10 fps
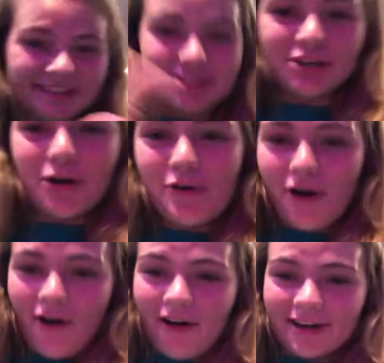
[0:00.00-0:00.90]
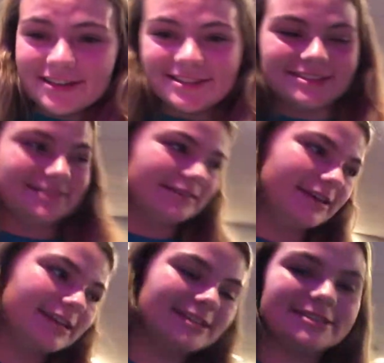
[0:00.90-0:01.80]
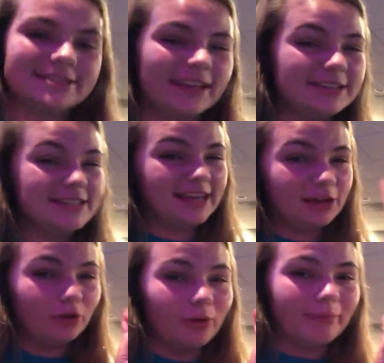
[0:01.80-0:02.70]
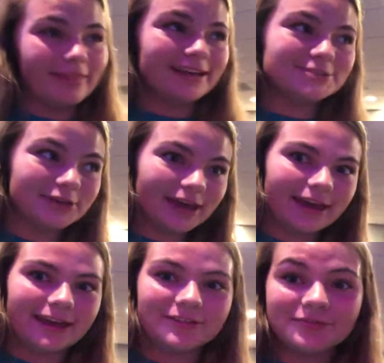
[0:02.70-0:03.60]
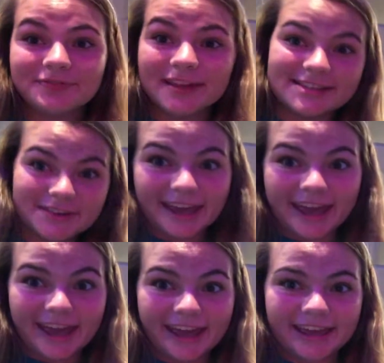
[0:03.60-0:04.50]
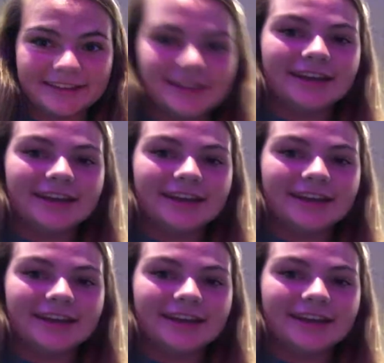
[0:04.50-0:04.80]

Let's go Hawks. It is like teal, but that's okay. That's okay.